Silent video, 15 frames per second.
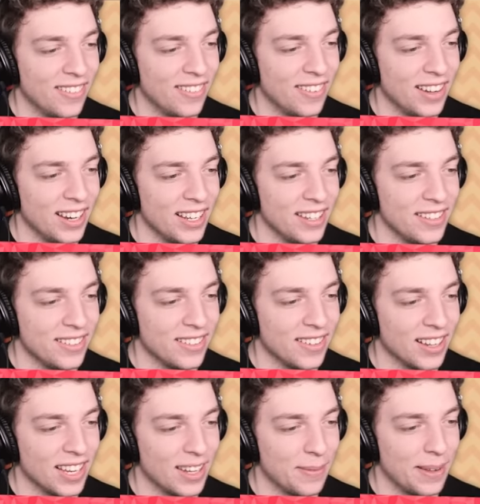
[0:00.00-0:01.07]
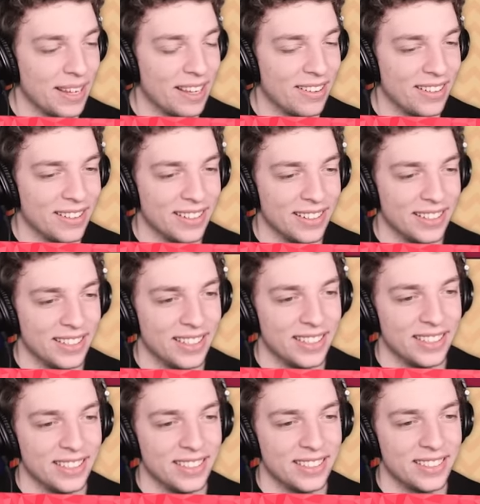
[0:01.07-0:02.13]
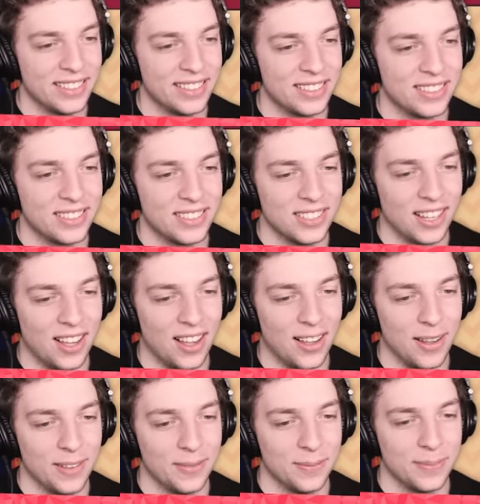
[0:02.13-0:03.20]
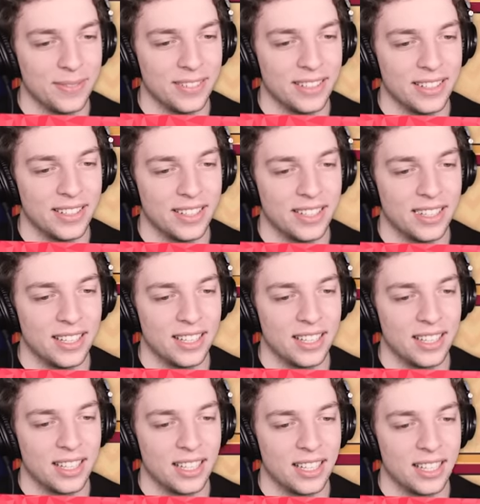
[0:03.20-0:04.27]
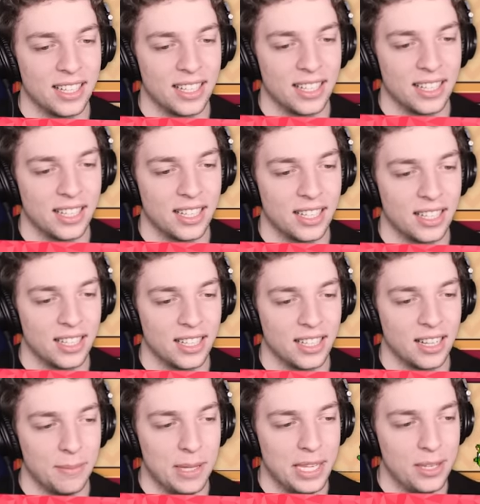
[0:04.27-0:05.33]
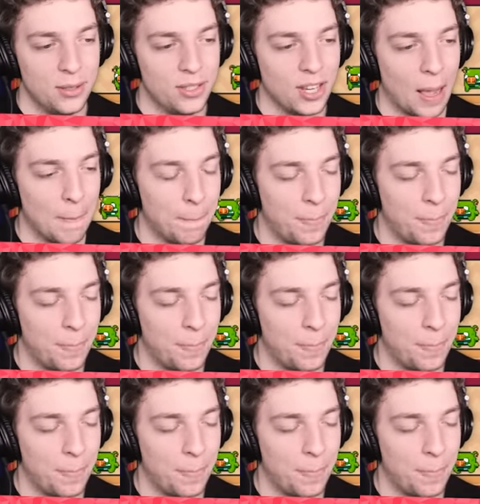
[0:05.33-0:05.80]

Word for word: What are you talking about? Stop! Oh, yeah, yeah, yeah. Come yeah. here, you dumb